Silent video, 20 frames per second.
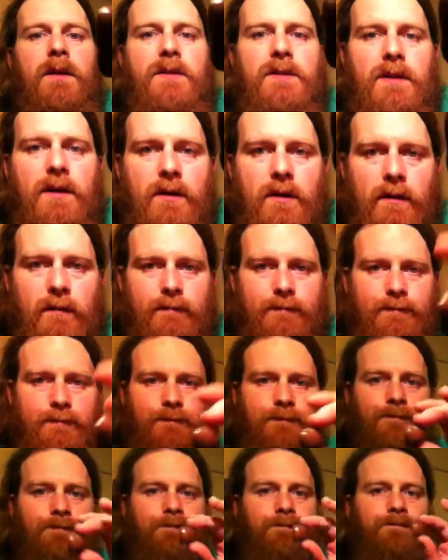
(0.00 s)
So I'm
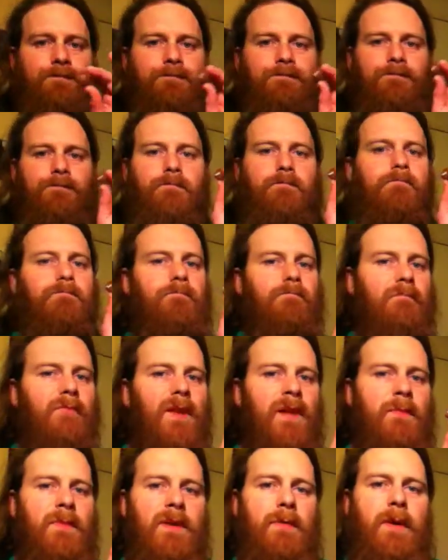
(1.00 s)

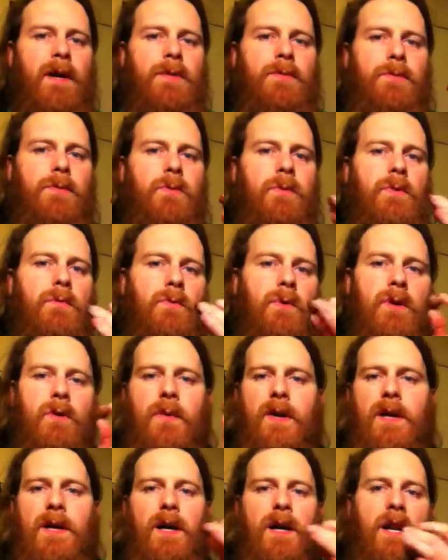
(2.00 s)
going to bite through one more.
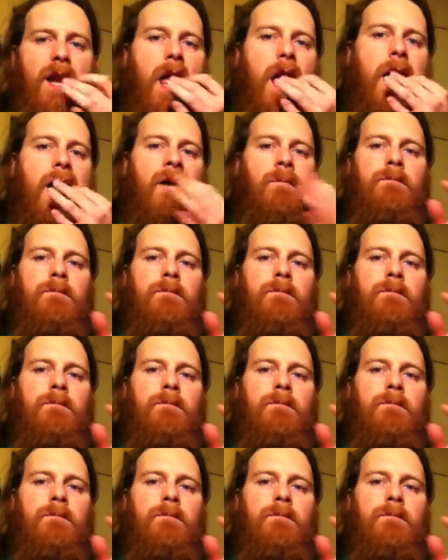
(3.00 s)
Why not?